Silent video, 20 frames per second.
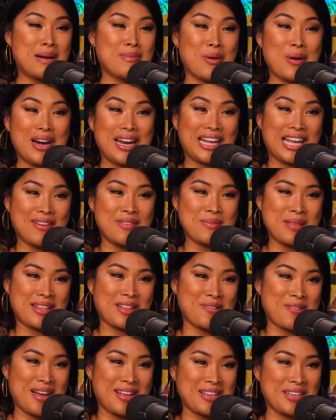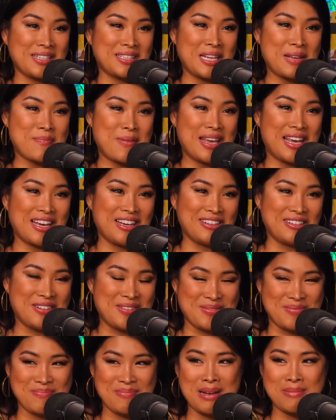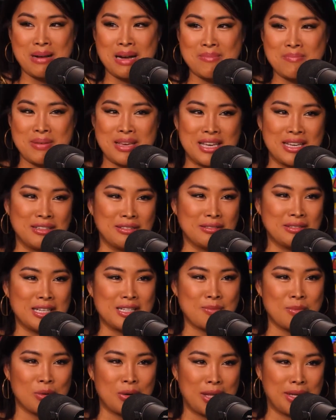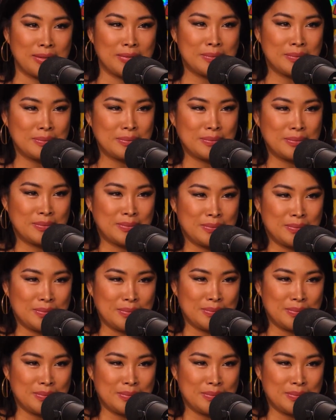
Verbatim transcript: My mom already gave me that one. She beat you. yeah. My mom beat you this morning. um,